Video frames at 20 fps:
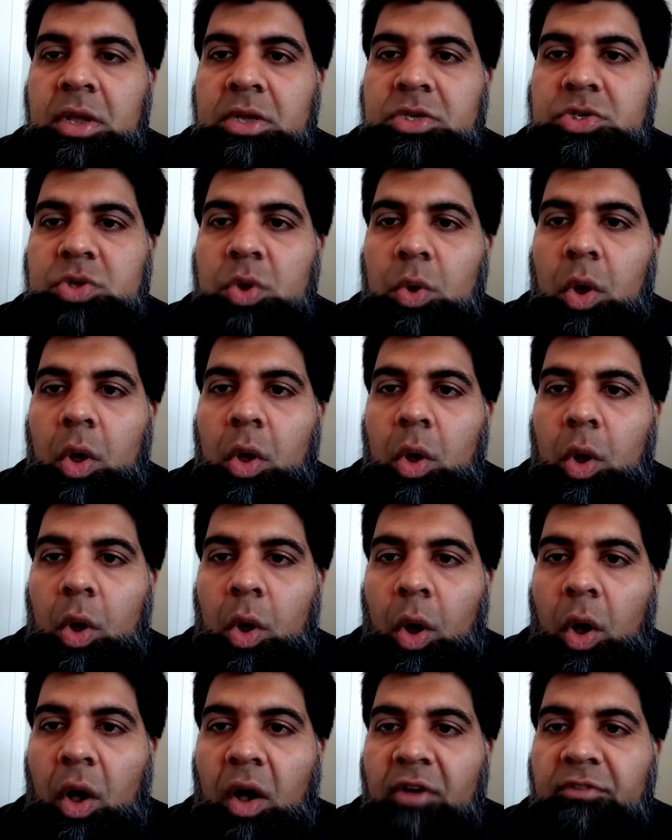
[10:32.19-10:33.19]
So
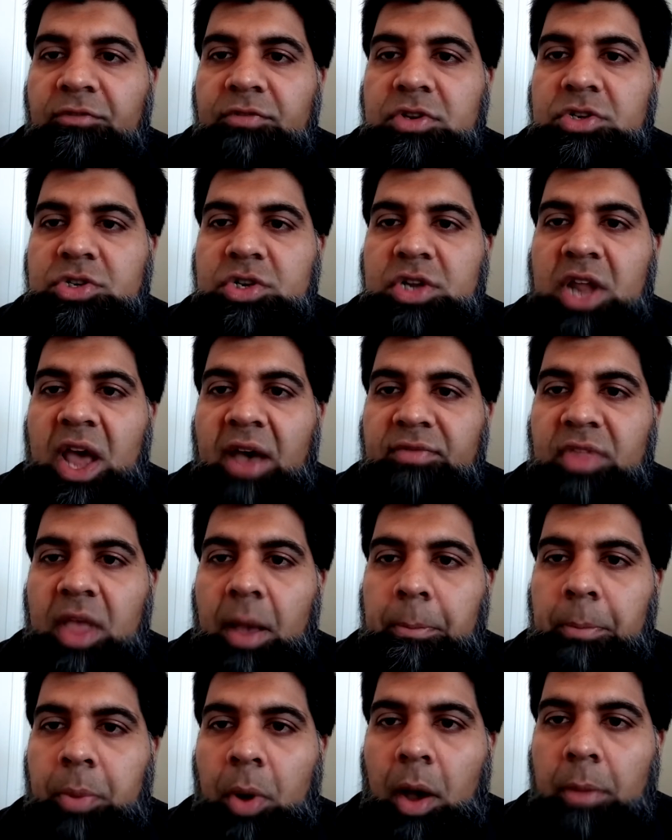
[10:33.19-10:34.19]
Qaf should have
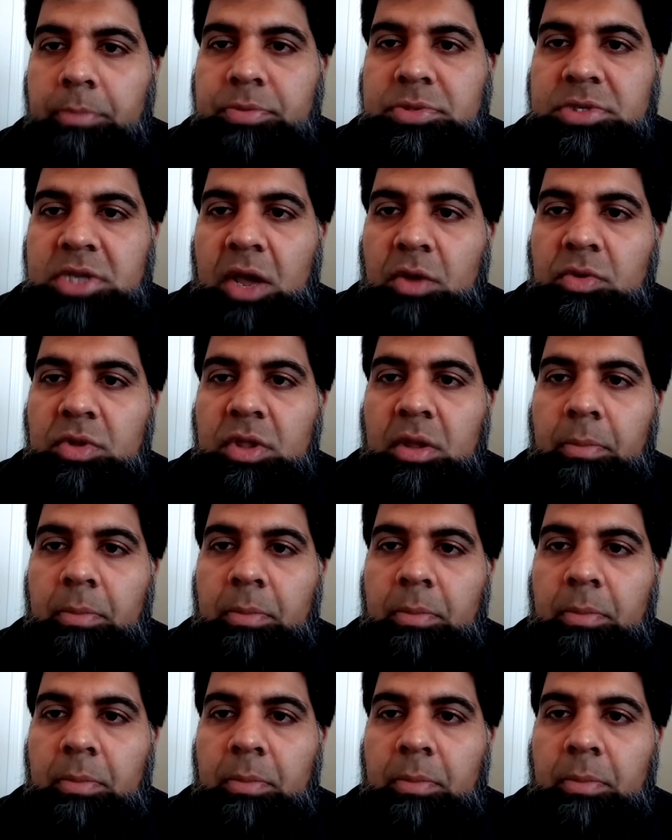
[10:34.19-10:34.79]
that pop sound.